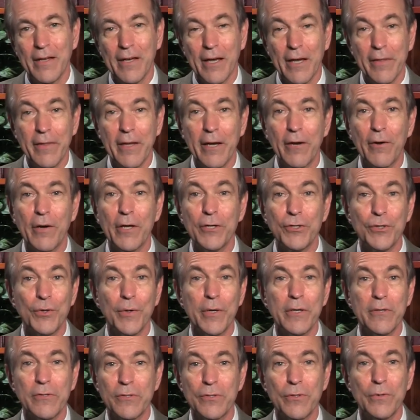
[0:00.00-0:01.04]
And there I
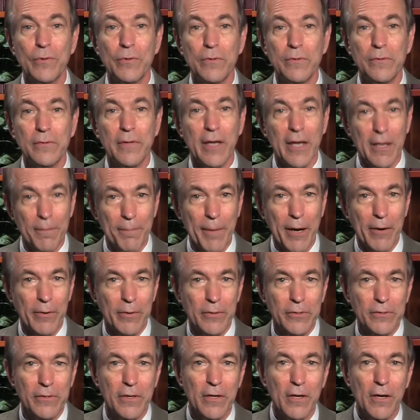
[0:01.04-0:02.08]
joined students and
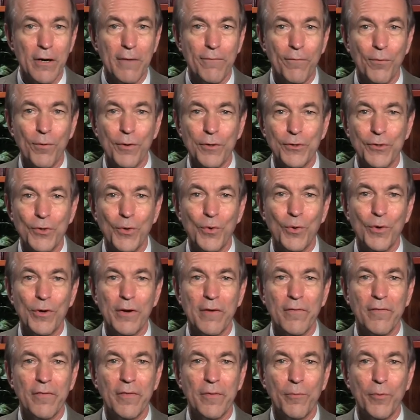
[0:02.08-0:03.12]
parents for a tour
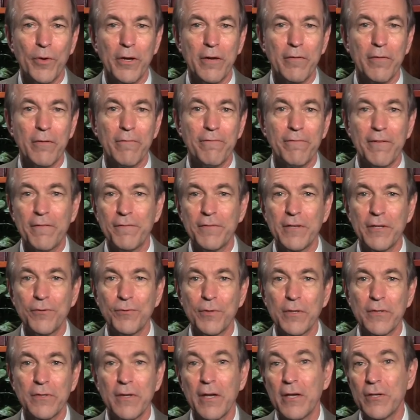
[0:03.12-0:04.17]
of the, one of the 5th
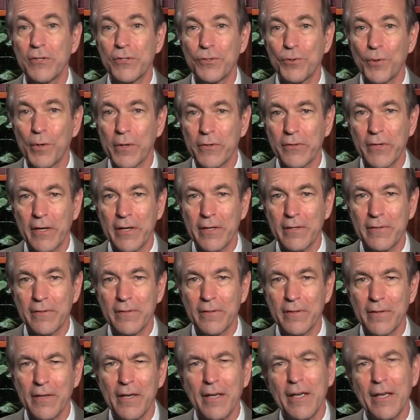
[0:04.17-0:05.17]
District's historic sites,